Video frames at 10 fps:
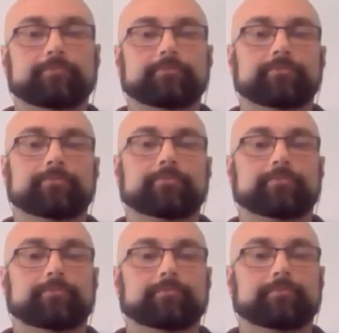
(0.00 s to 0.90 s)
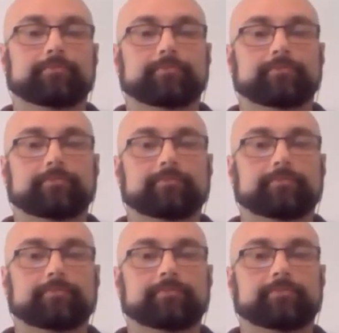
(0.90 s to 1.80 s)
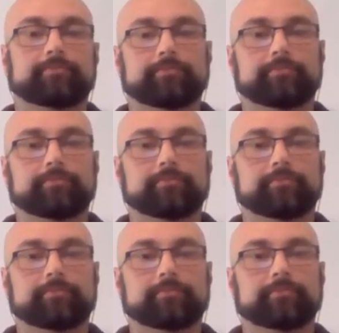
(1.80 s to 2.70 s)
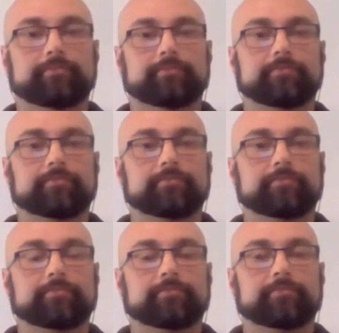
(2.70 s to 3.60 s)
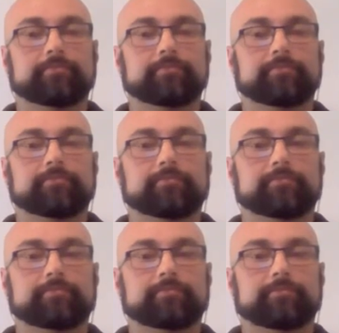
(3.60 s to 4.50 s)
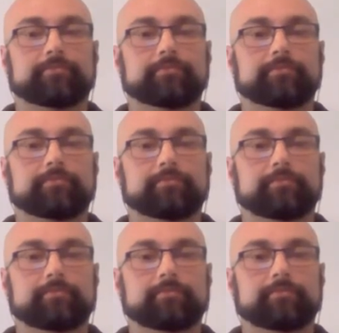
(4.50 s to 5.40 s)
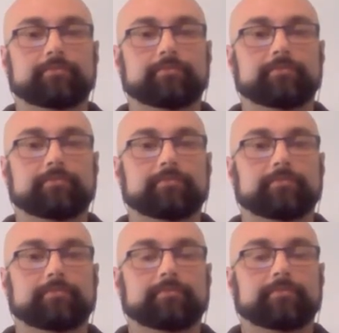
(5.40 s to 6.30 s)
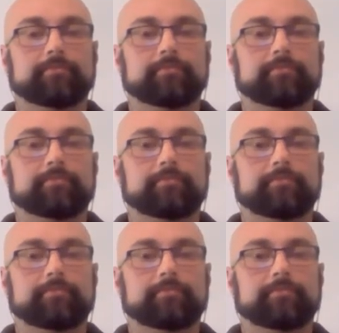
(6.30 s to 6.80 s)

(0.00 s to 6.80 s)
No words are spoken by the person on screen.